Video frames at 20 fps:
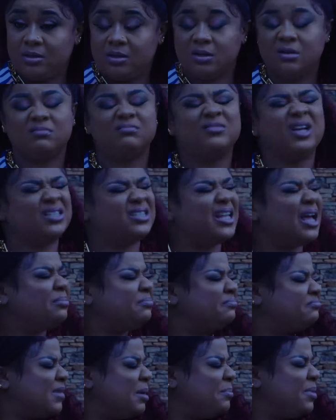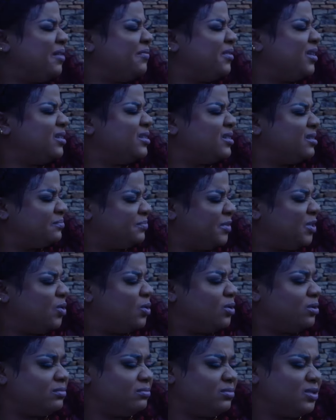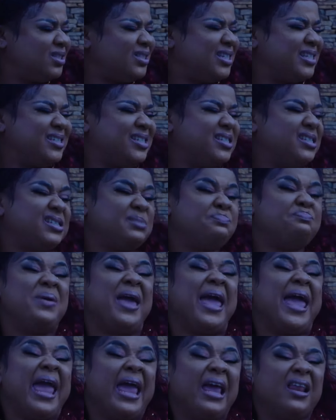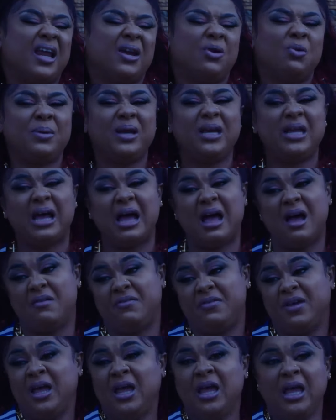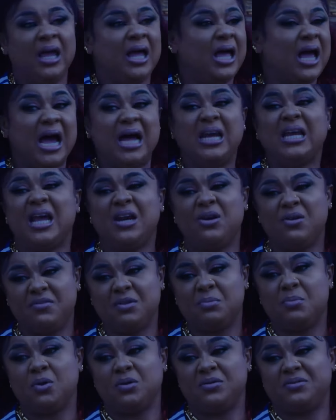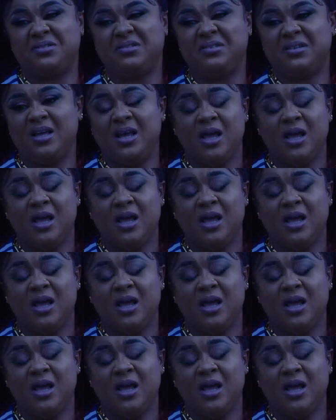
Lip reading: You know, yes, I'm having, you know, just this pain I normally have at the end of the month.